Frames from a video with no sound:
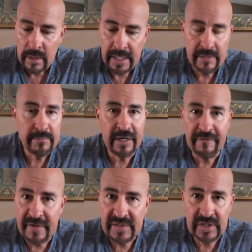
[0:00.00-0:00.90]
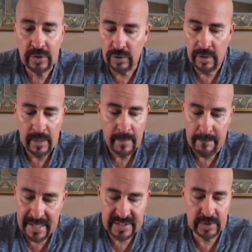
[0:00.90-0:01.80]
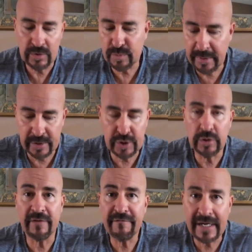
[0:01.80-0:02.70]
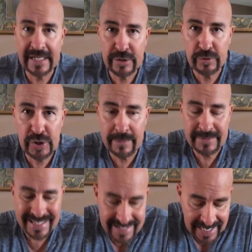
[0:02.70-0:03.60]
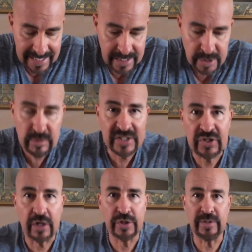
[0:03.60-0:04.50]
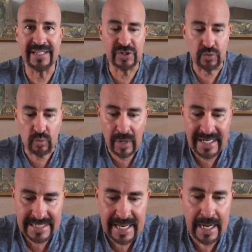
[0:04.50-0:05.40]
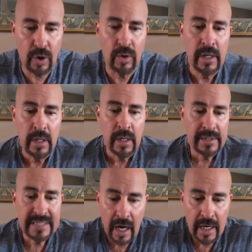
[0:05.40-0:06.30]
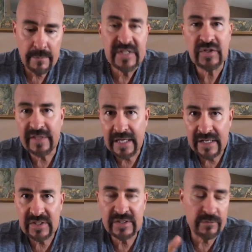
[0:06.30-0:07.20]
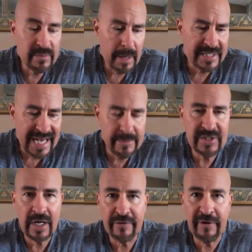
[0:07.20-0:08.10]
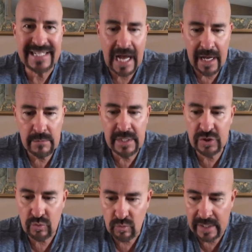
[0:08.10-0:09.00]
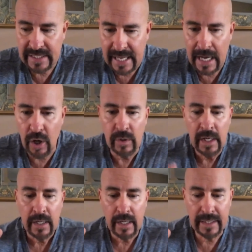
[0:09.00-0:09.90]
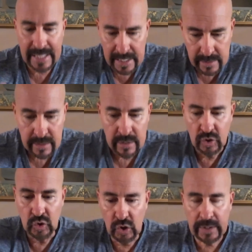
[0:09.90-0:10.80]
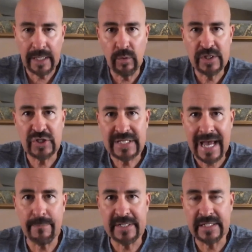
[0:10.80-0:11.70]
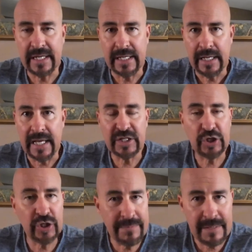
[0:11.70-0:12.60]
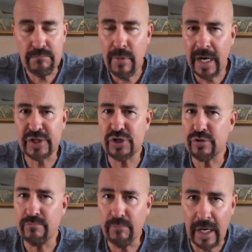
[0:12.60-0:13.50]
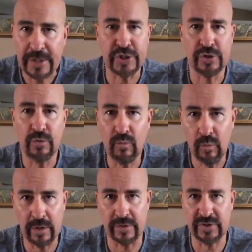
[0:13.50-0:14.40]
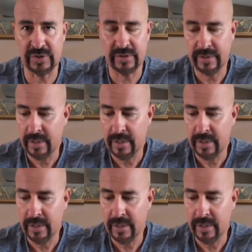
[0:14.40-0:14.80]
Getting better physical, mental, spiritual, and financial shape today. You can start doing this right now. Time is of the essence. And remember, time is not your friend. Time is running out. Again, look at what just happened today. And it could have been much, much worse.